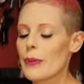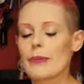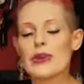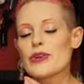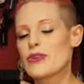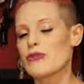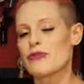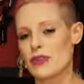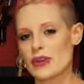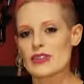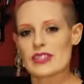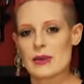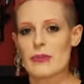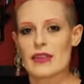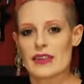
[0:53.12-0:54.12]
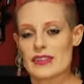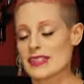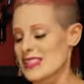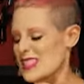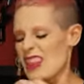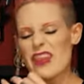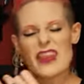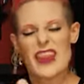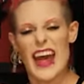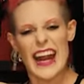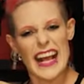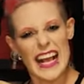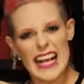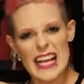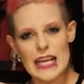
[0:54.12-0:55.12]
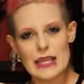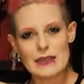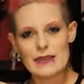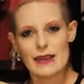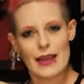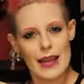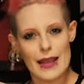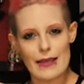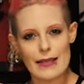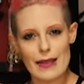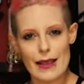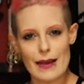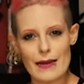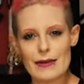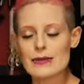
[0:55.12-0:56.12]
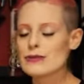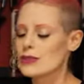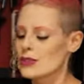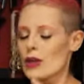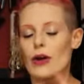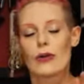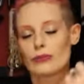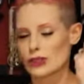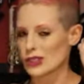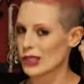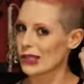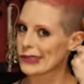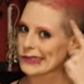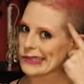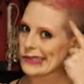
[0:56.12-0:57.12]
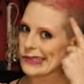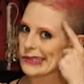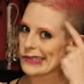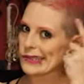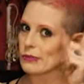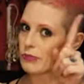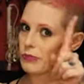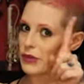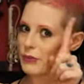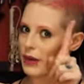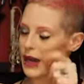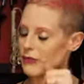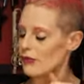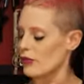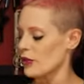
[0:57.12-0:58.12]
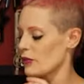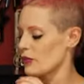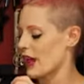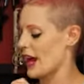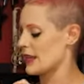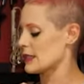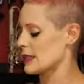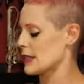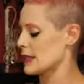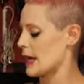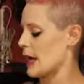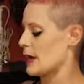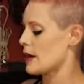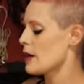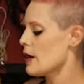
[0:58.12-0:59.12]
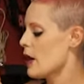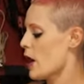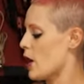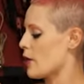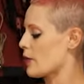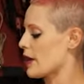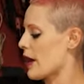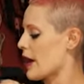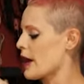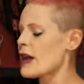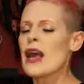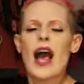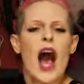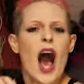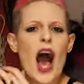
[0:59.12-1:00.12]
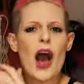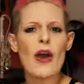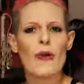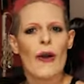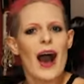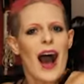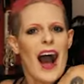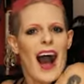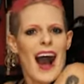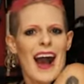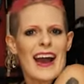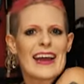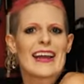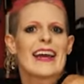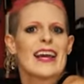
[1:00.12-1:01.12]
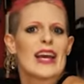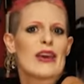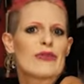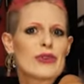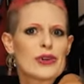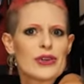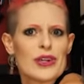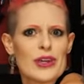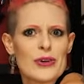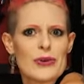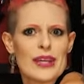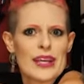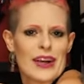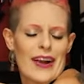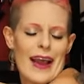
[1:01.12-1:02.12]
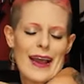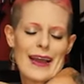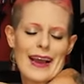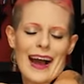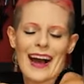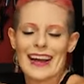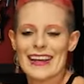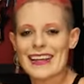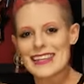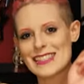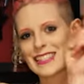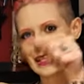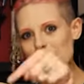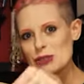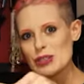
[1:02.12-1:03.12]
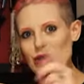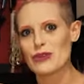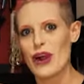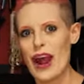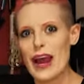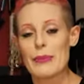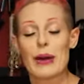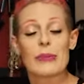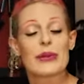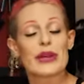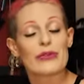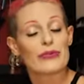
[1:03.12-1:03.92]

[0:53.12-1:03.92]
but you can feel some of the synthetic in there. So I'm just gonna be mindful of that today, okay? Oh, hi. If you're new here, hey, hi, hit subscribe. I'm here